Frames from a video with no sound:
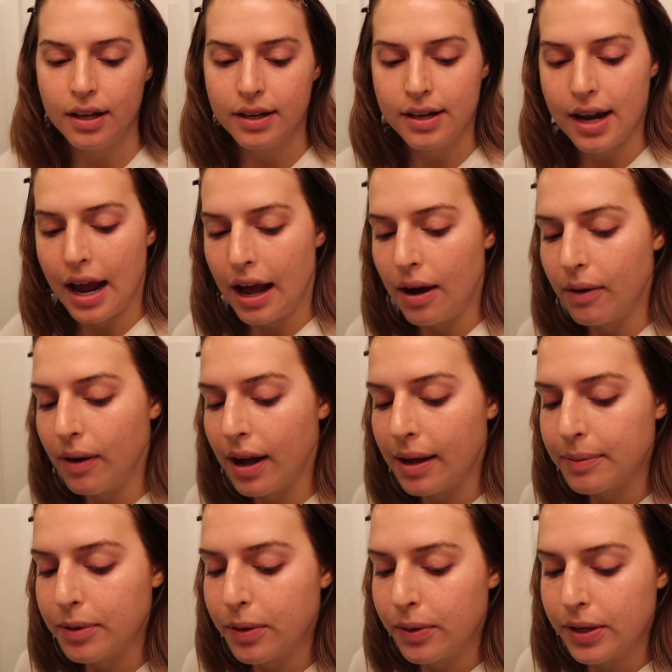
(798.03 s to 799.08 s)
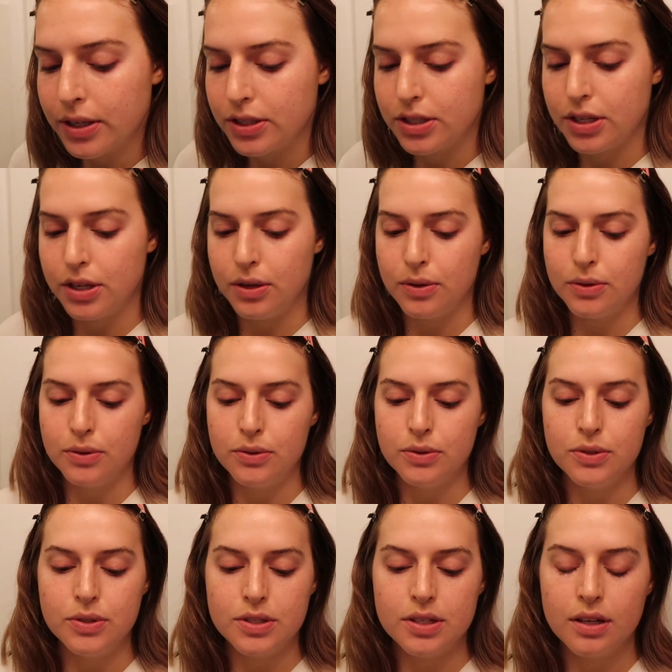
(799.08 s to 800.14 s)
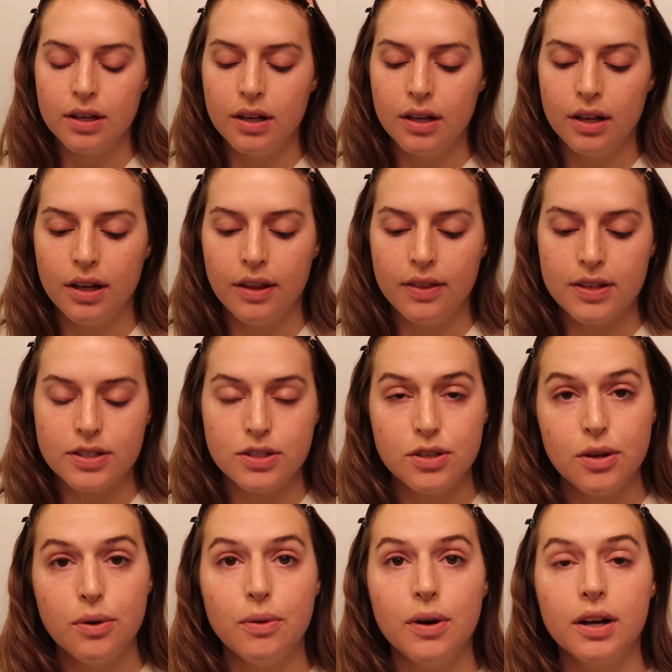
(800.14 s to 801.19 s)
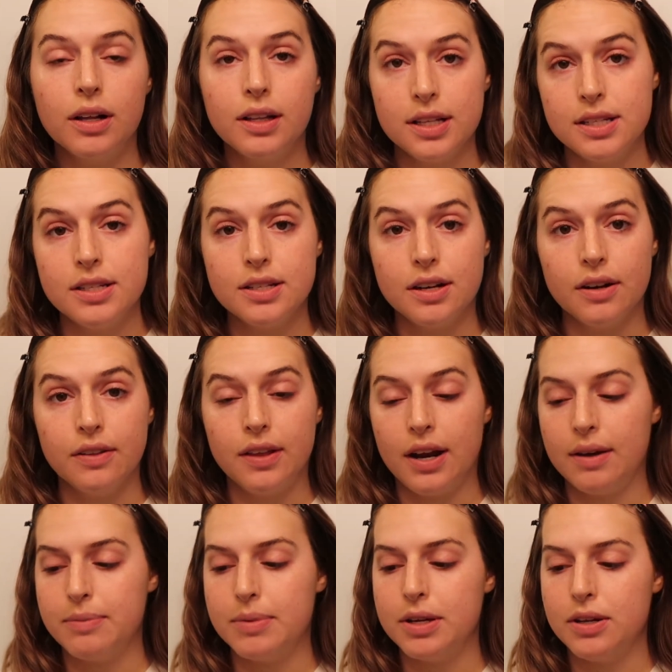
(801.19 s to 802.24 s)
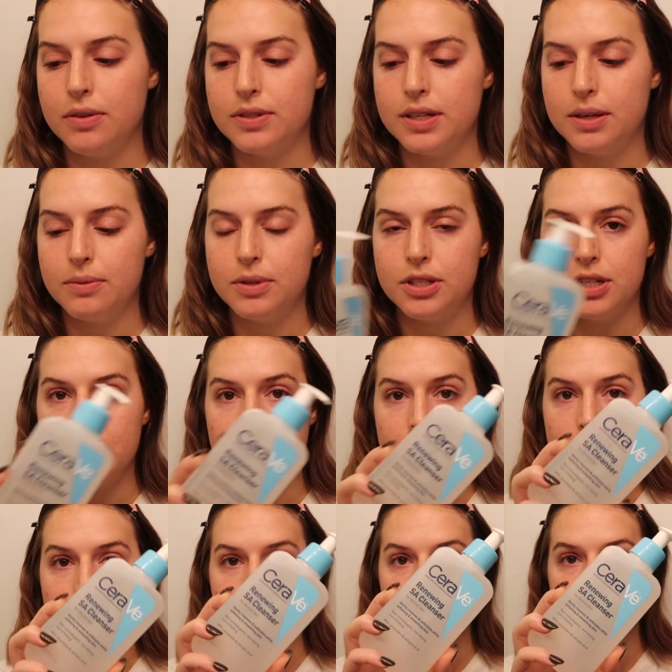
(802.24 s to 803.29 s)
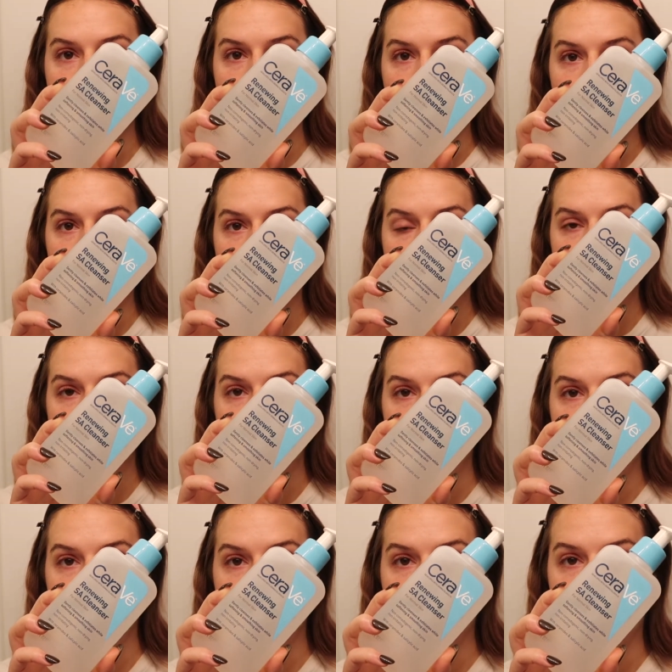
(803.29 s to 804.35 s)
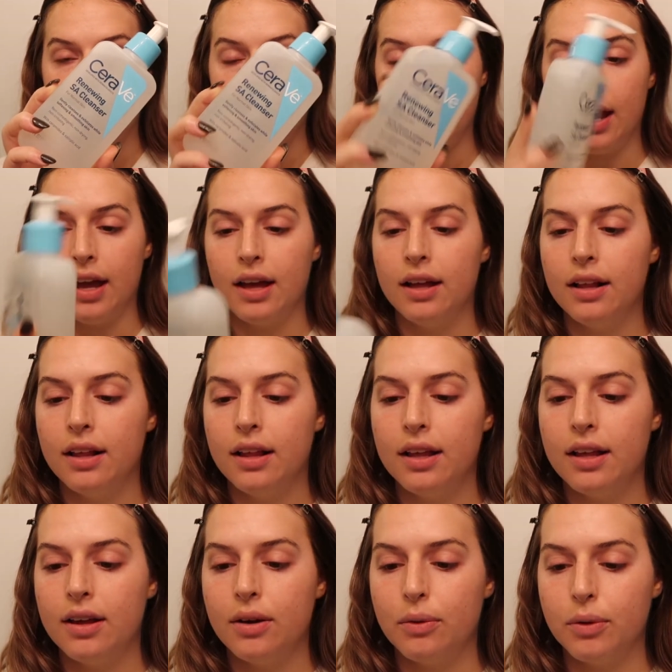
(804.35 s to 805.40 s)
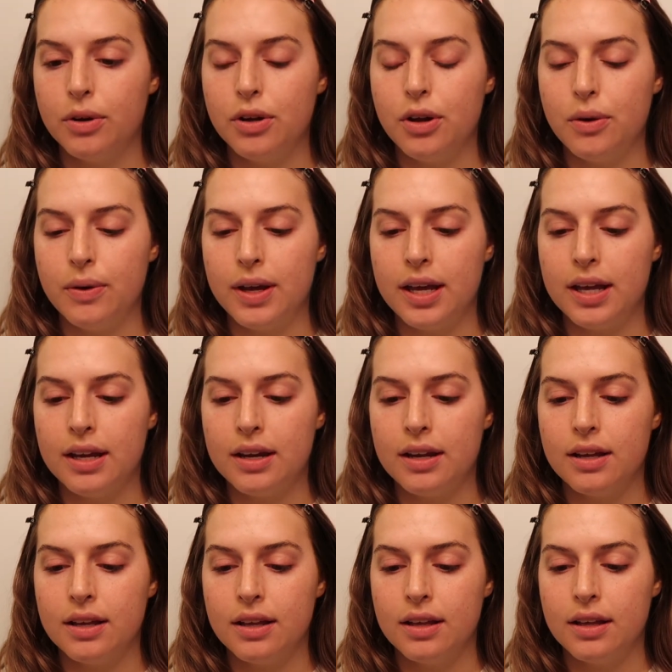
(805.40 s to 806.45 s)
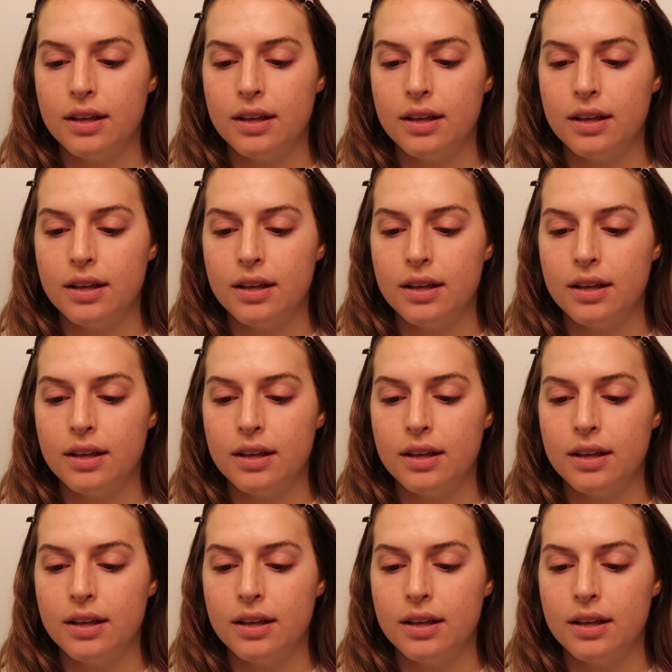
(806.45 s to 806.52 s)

now i'm going to use this new cleanser that i've been using which is the cerave renewing